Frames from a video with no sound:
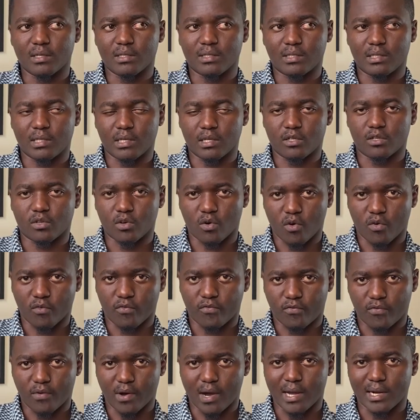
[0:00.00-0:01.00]
sealed
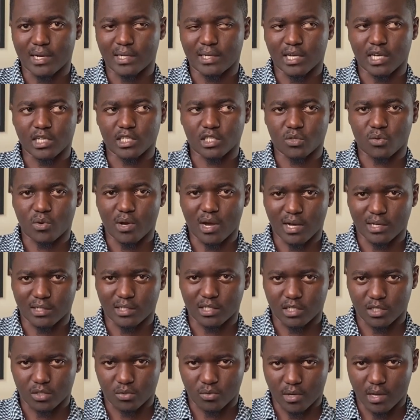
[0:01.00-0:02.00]
off, and it has no
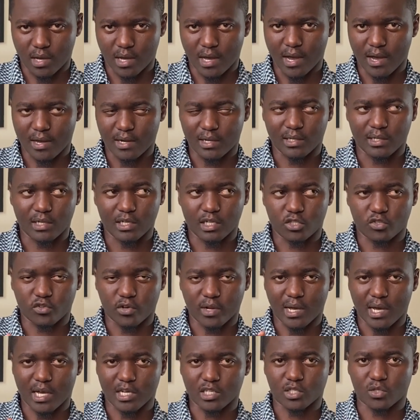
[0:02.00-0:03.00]
access to air. It
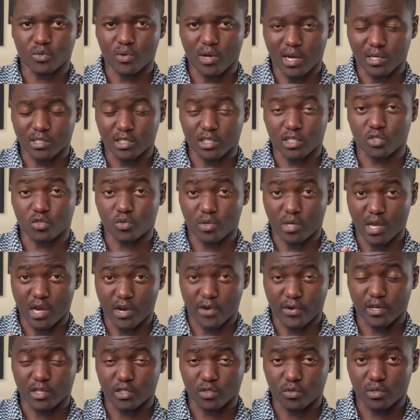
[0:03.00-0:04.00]
literally has no access to
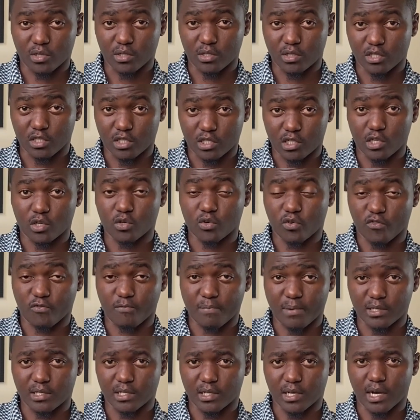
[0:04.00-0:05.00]
aeration. It is sealed off
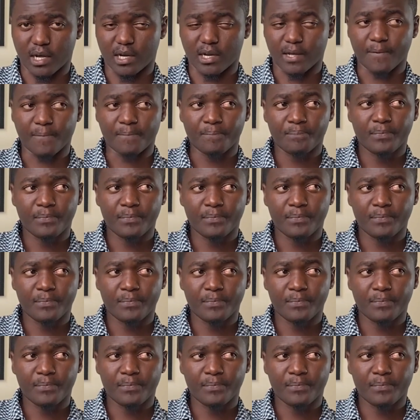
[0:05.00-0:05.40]
basically.